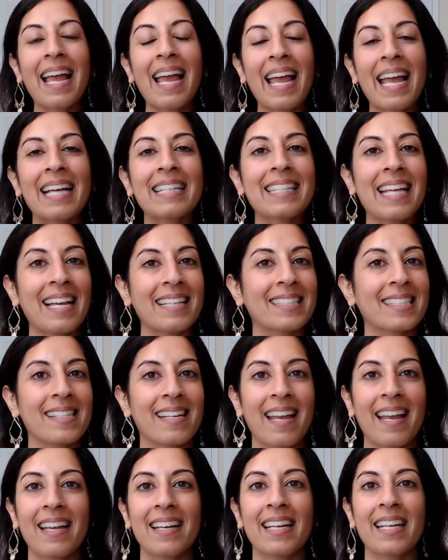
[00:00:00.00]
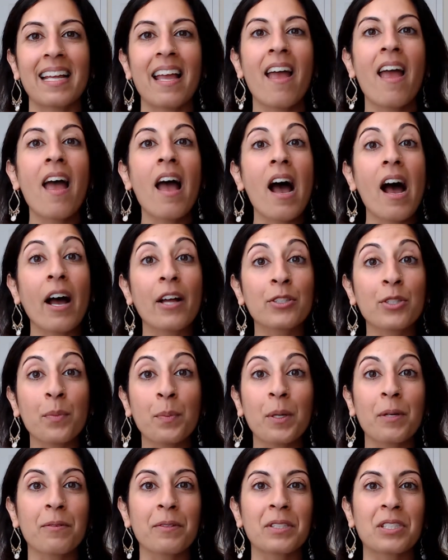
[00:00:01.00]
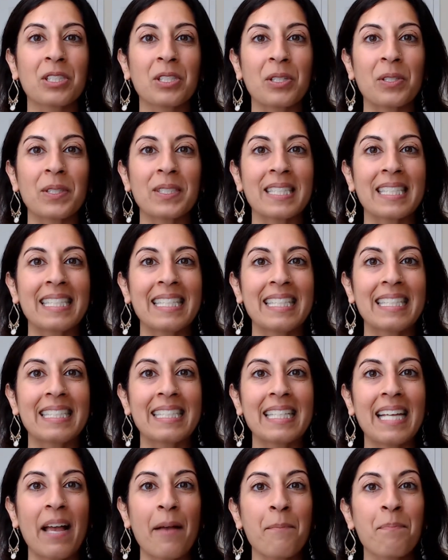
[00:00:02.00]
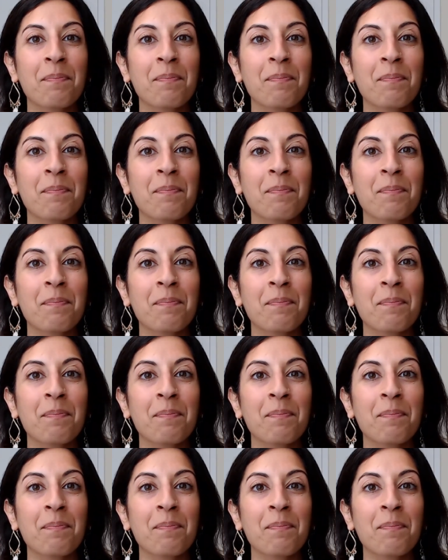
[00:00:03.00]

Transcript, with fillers: and educating underprivileged girls in India.